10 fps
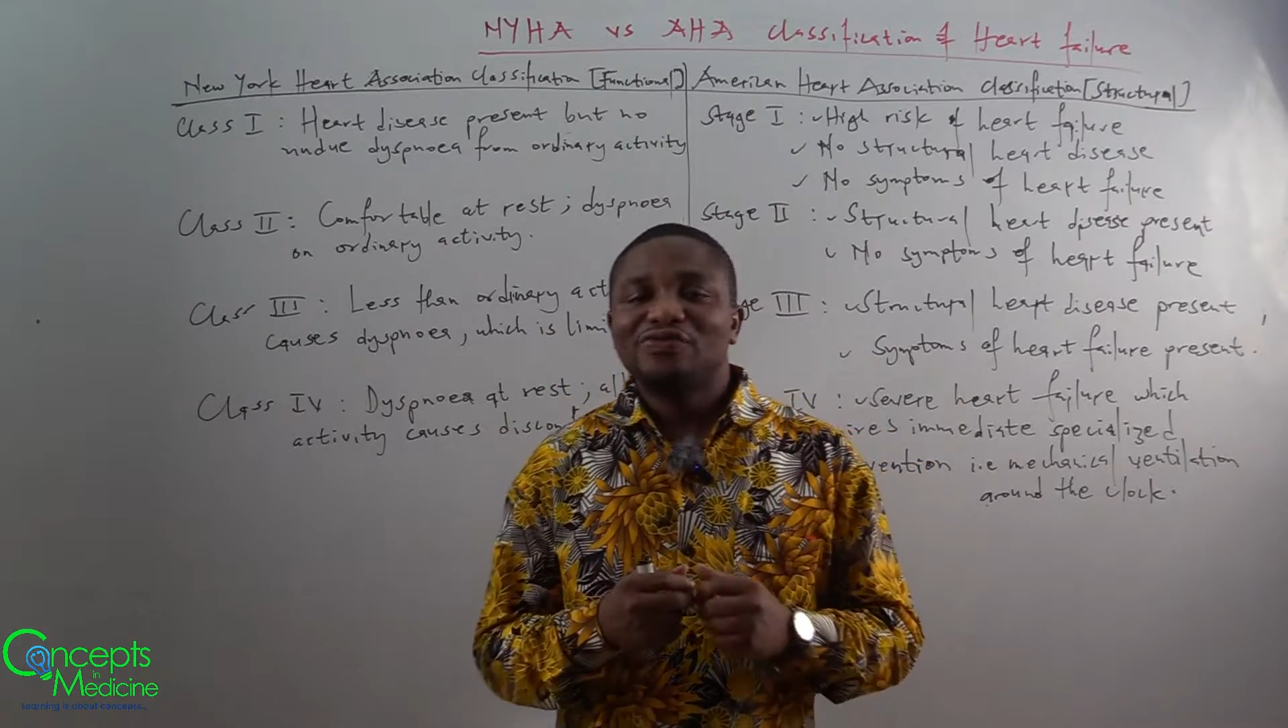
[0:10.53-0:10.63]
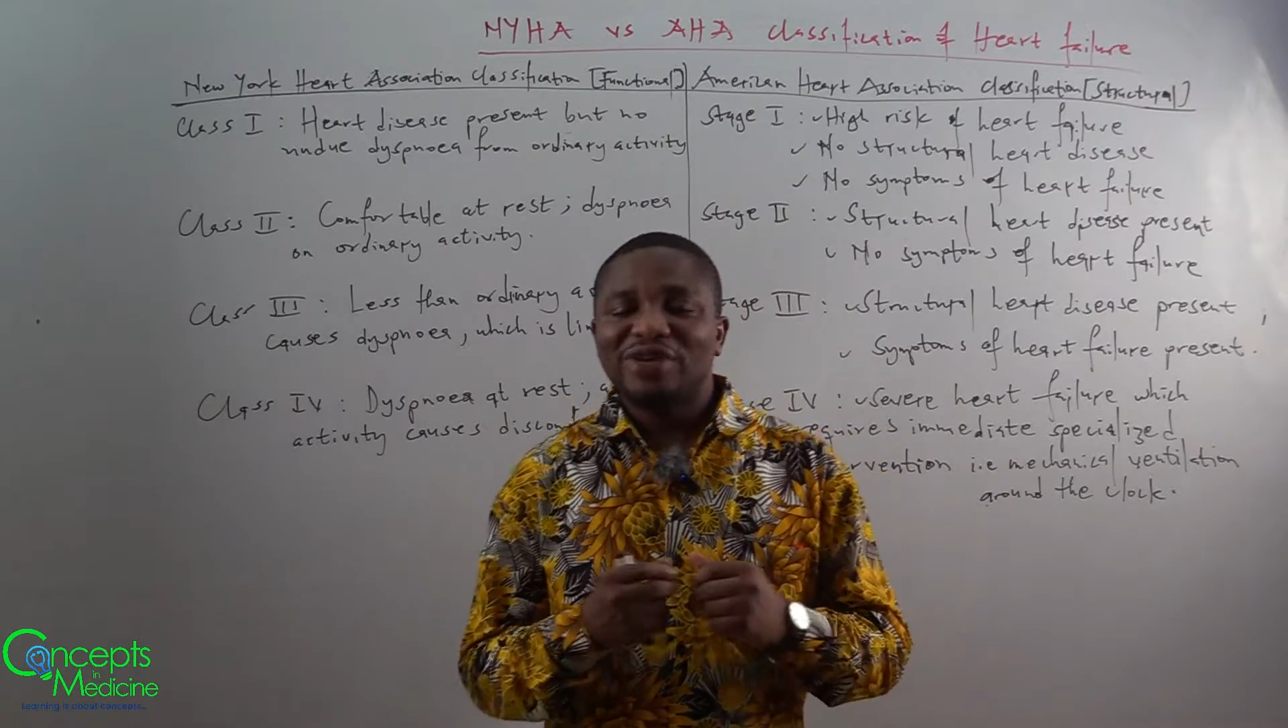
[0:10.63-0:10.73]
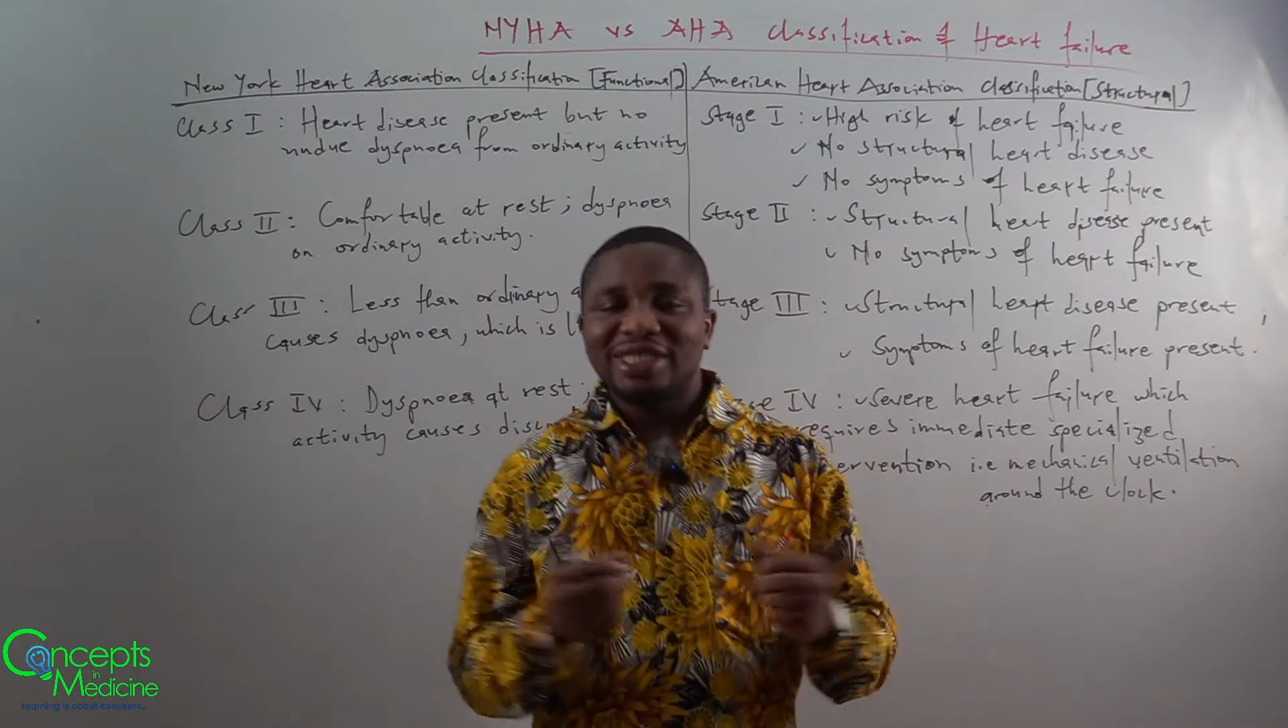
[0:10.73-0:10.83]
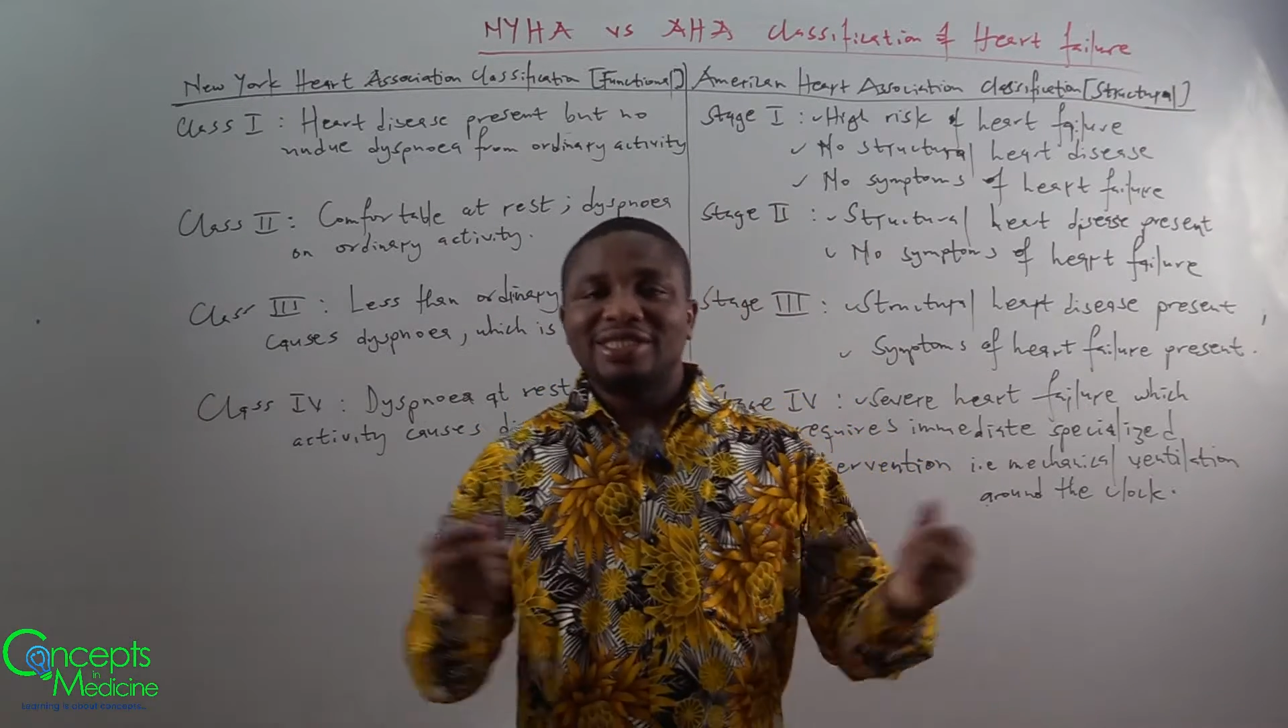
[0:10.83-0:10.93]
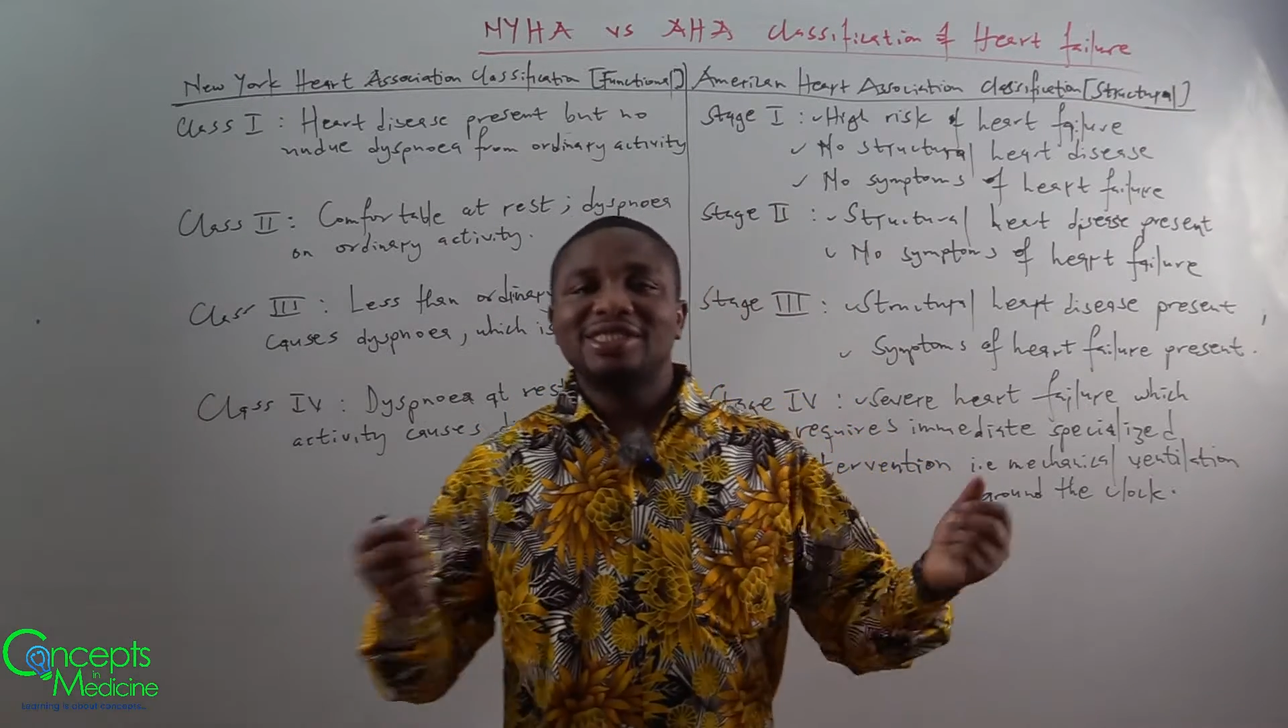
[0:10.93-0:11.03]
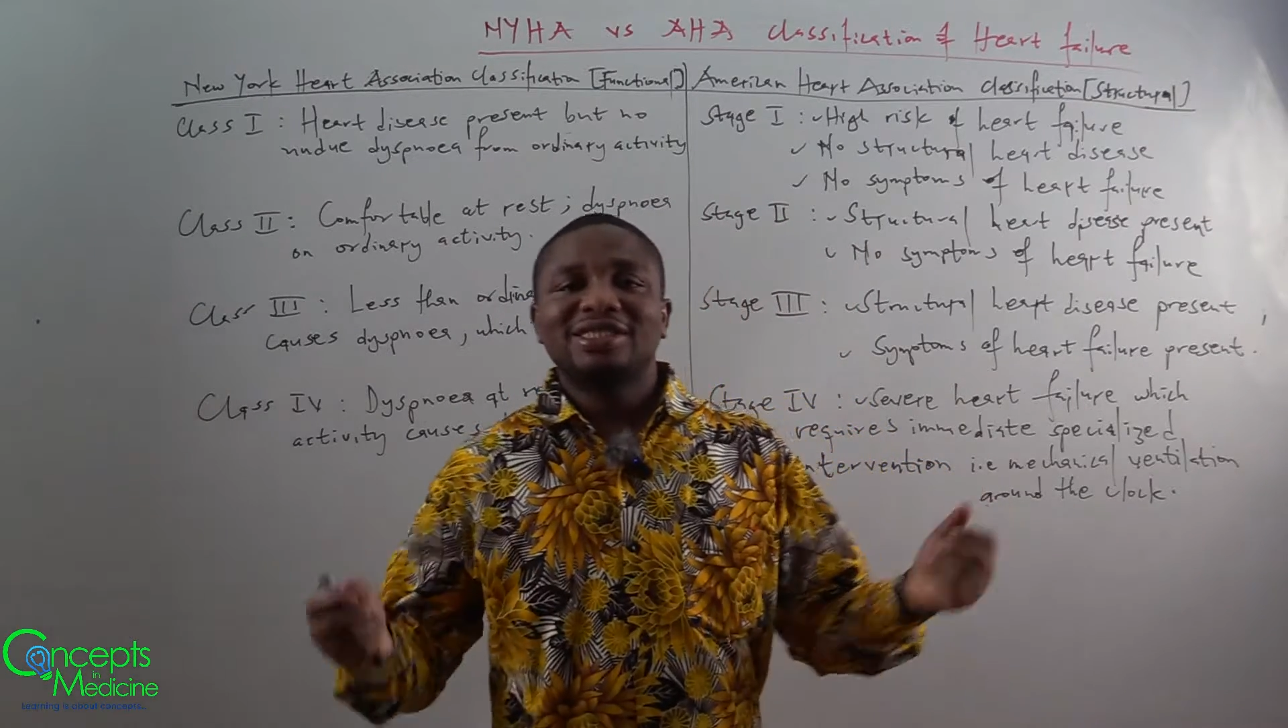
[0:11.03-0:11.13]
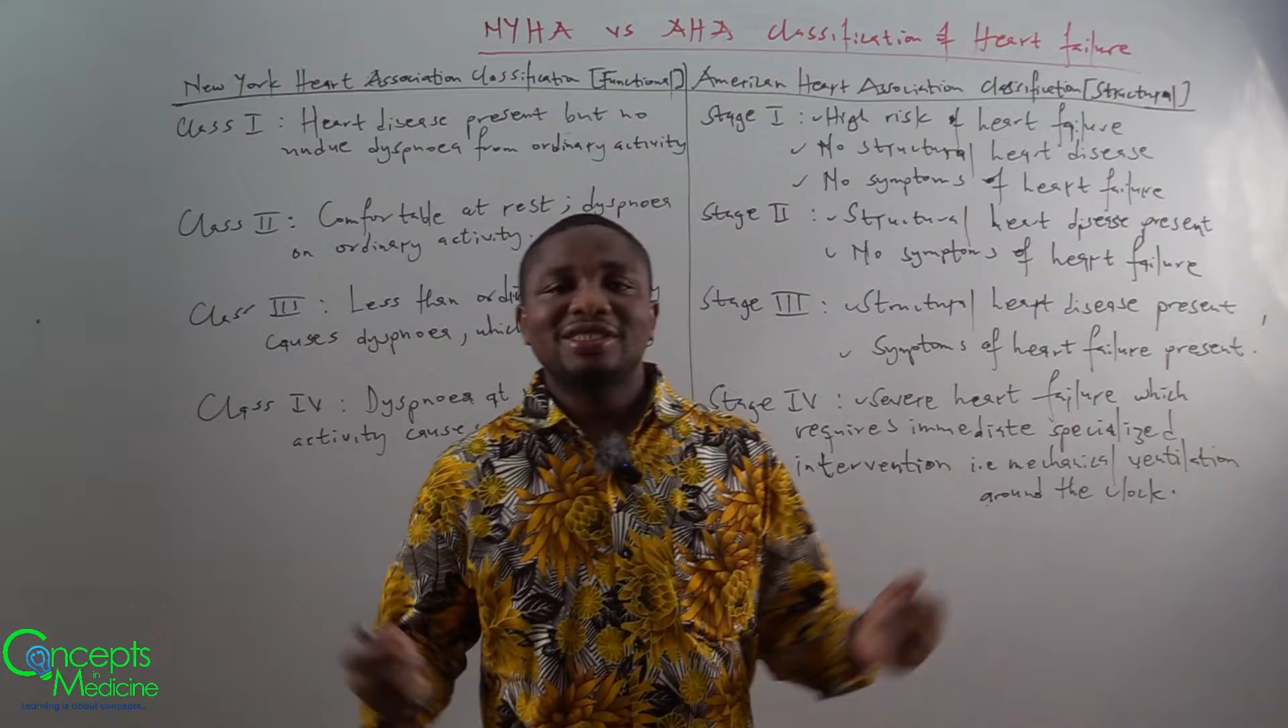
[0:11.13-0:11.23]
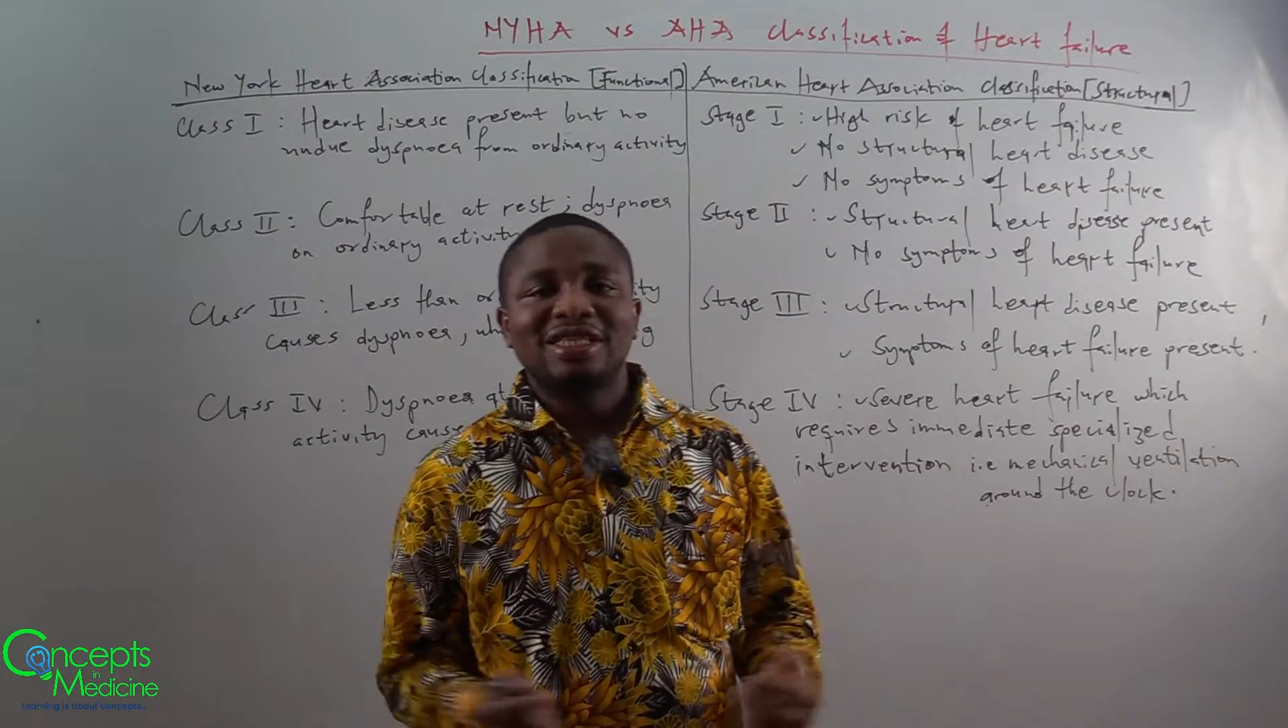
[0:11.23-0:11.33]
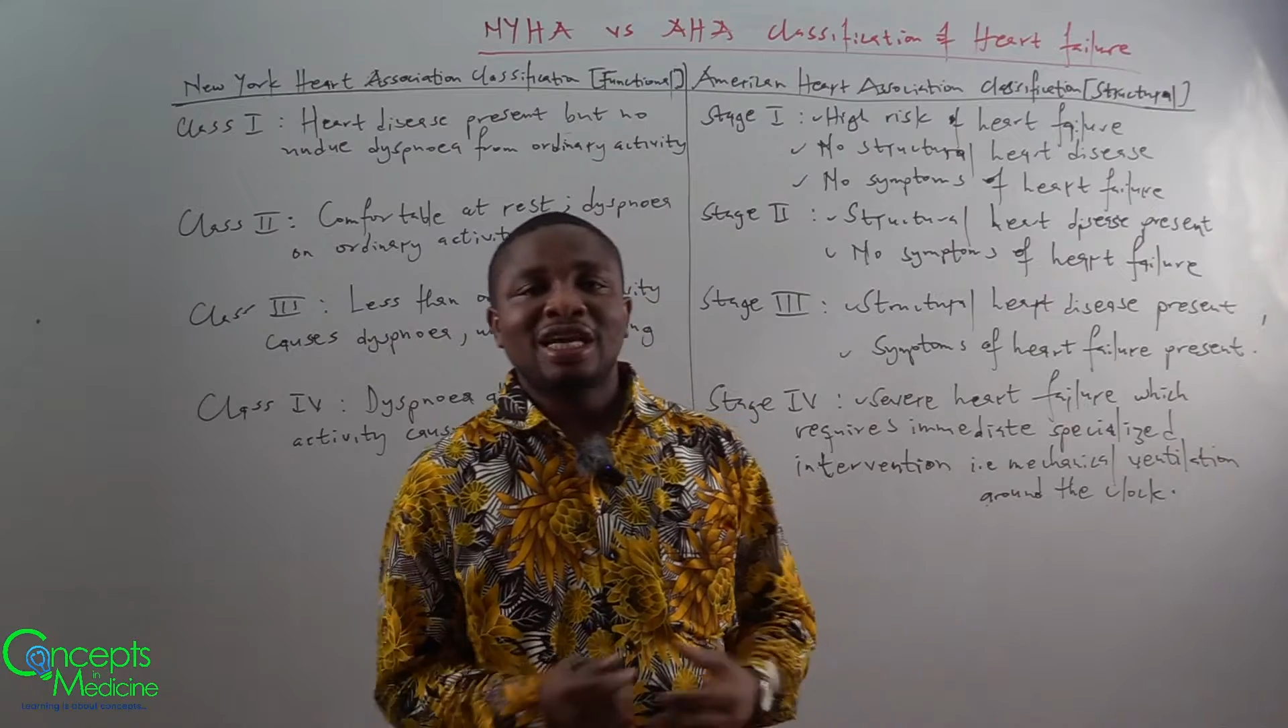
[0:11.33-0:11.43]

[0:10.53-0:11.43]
versus